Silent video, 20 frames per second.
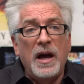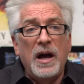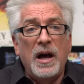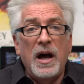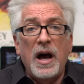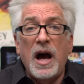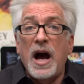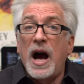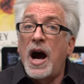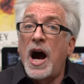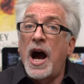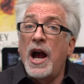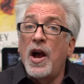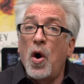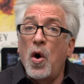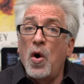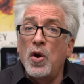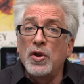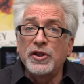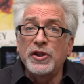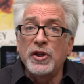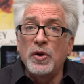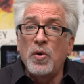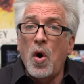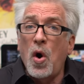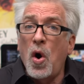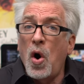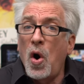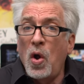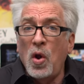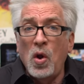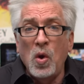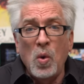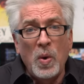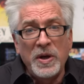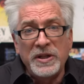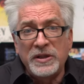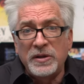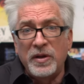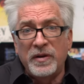I also
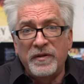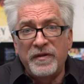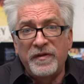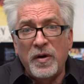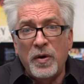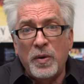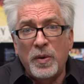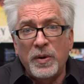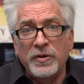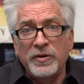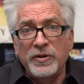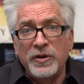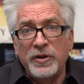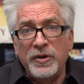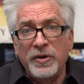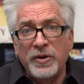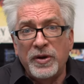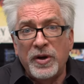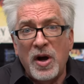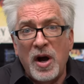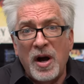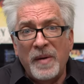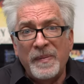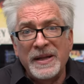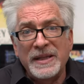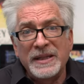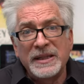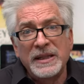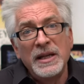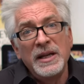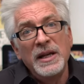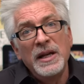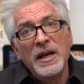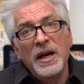always look forward to your comments,